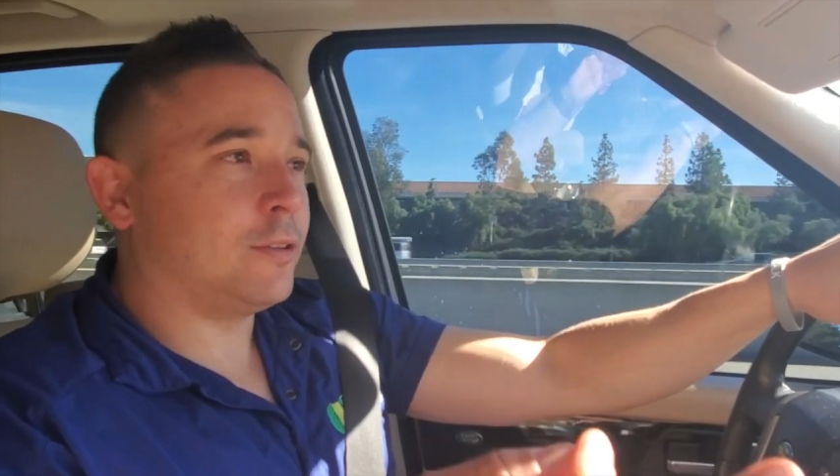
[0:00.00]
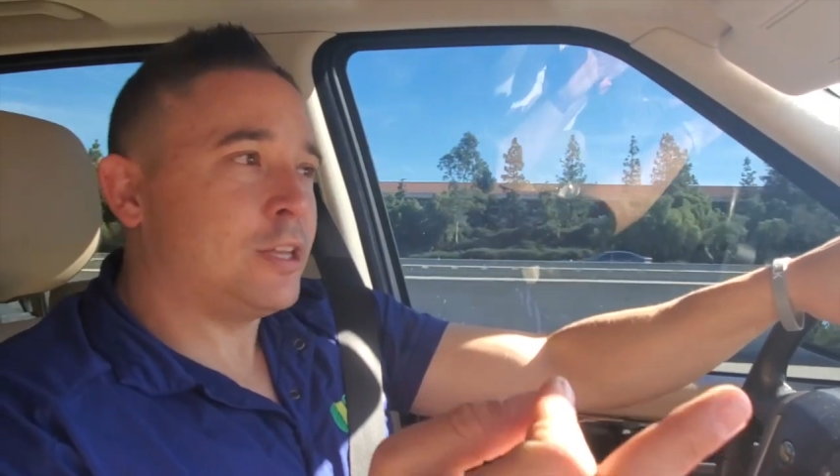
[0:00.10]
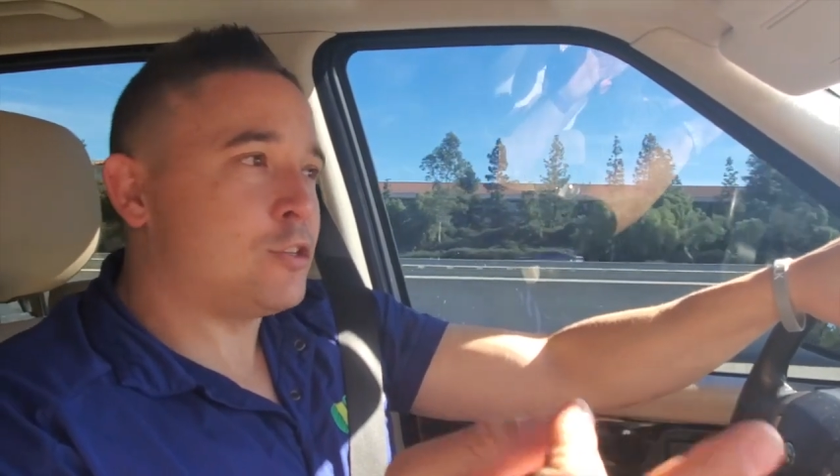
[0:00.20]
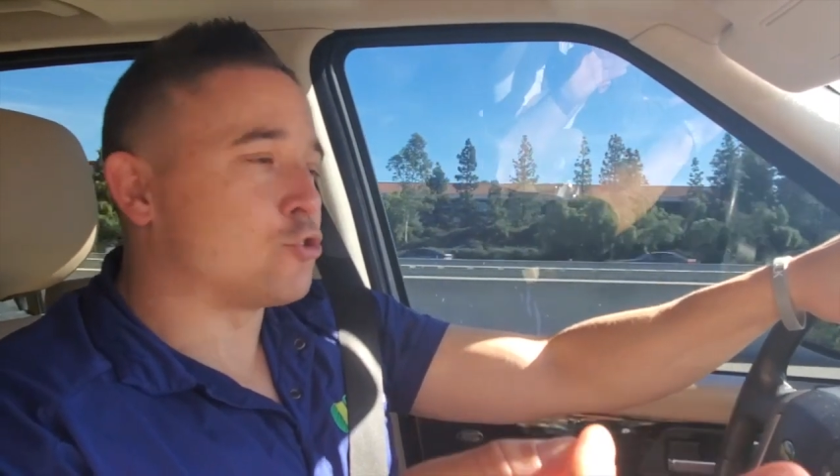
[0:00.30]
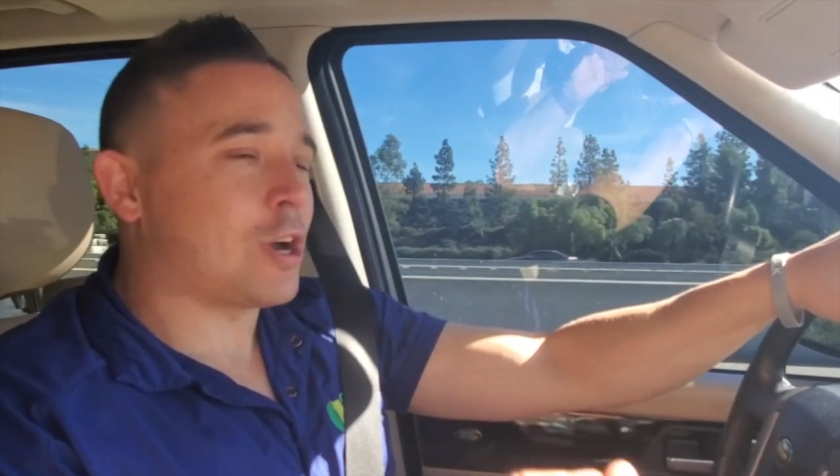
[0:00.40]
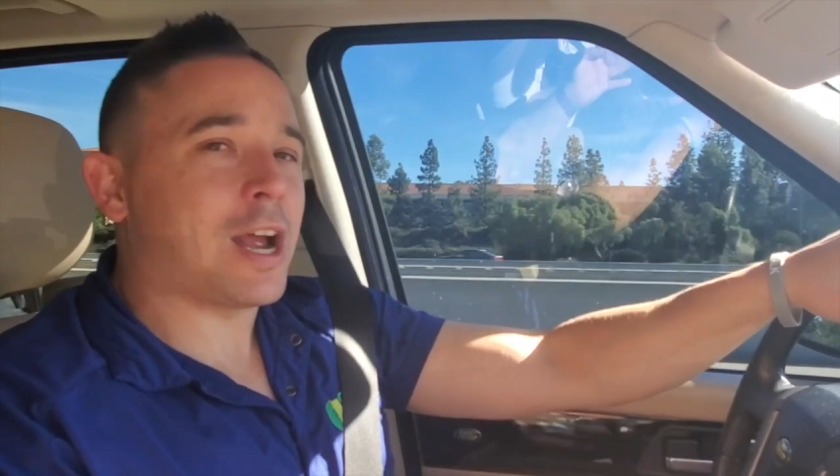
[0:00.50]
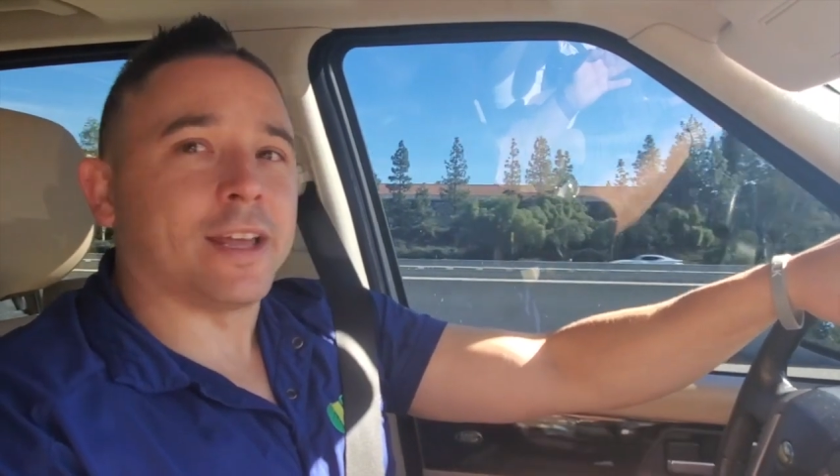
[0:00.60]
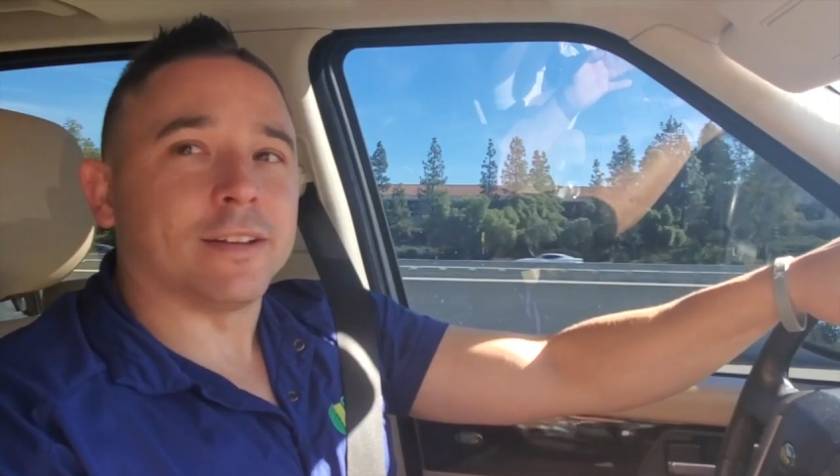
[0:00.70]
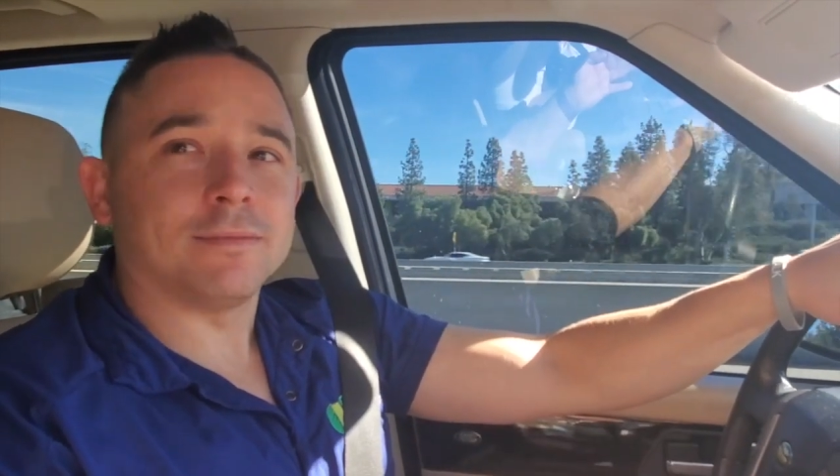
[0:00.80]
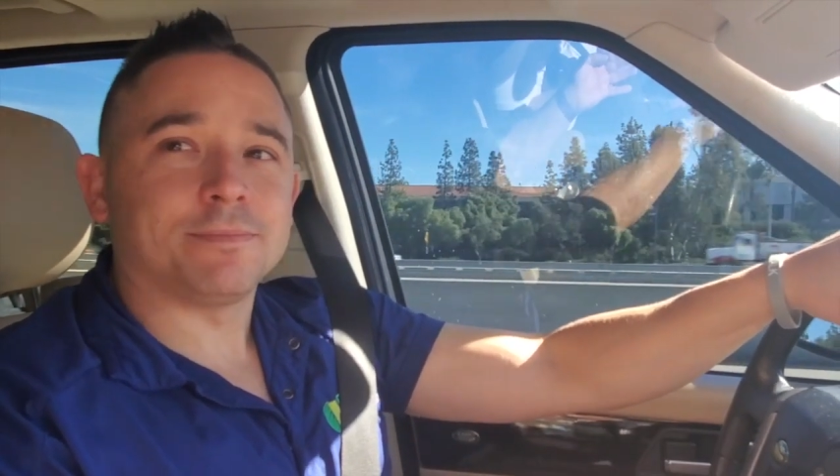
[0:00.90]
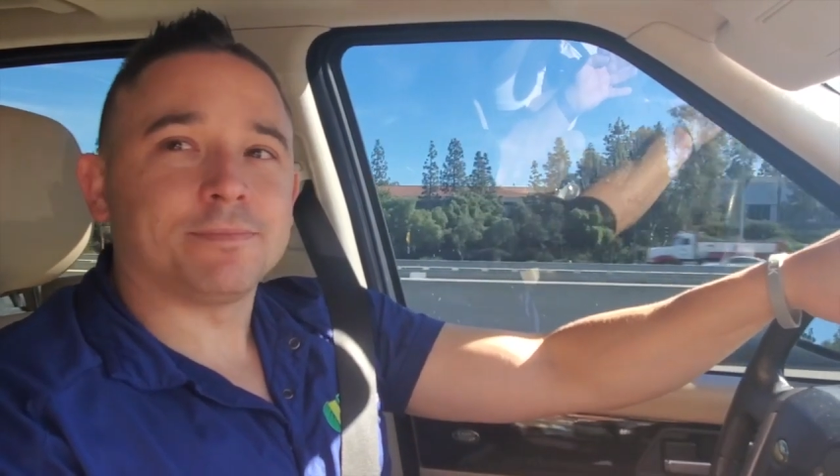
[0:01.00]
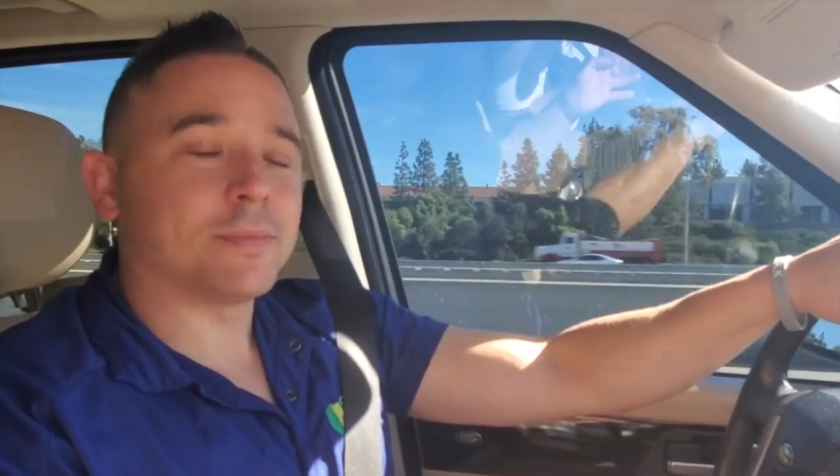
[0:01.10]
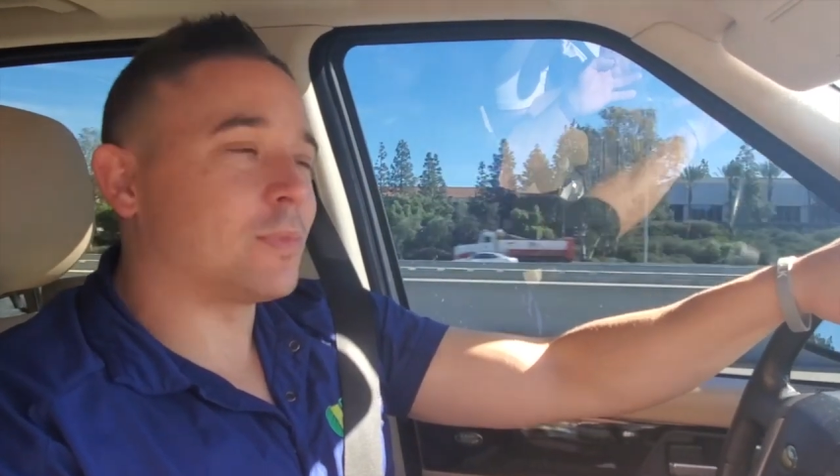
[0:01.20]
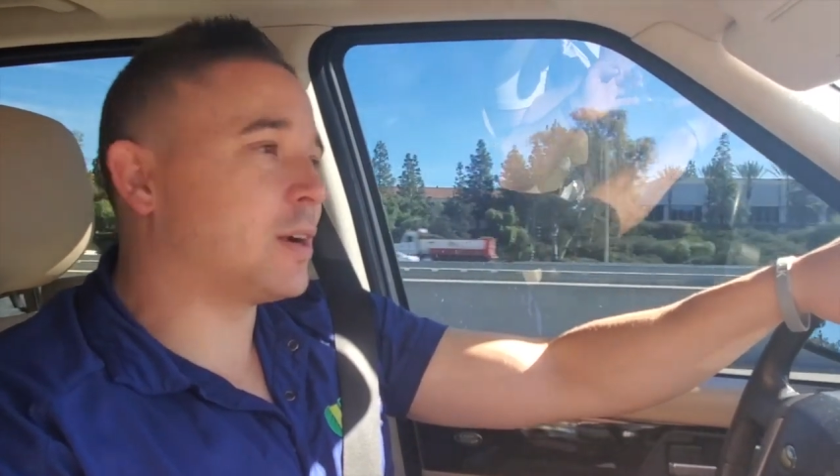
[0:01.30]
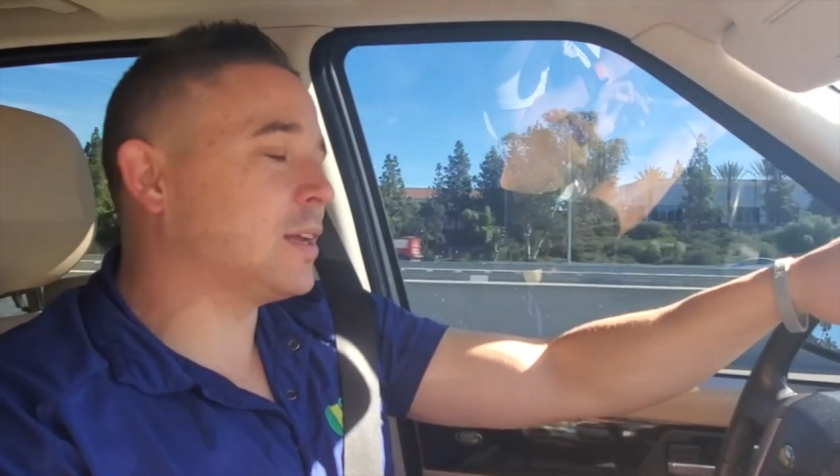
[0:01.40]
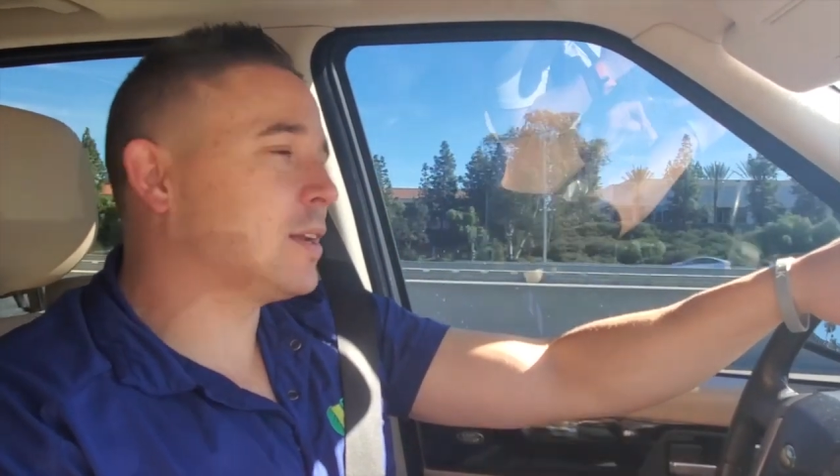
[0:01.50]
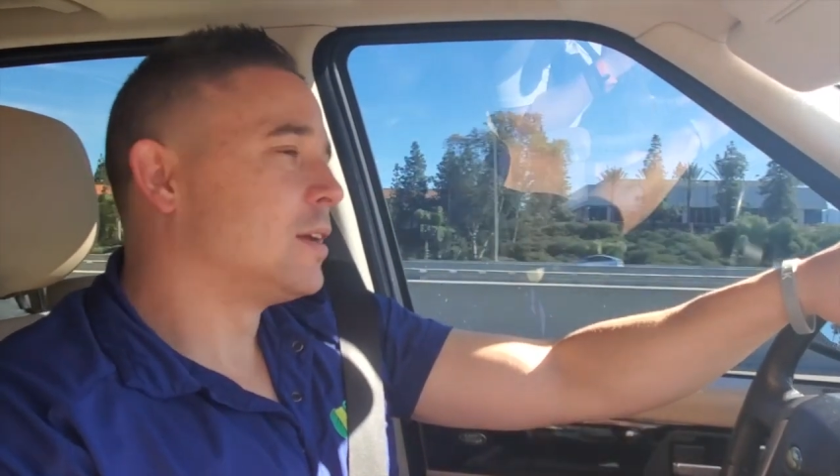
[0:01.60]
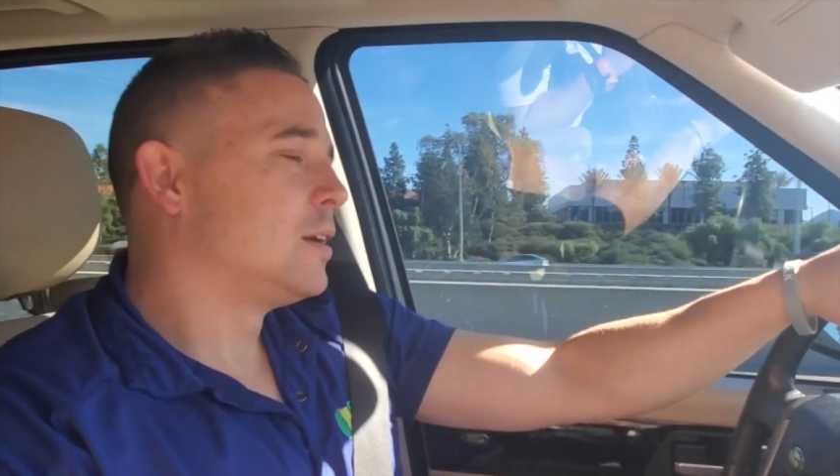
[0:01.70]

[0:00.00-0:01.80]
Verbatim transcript: at least you tried, right?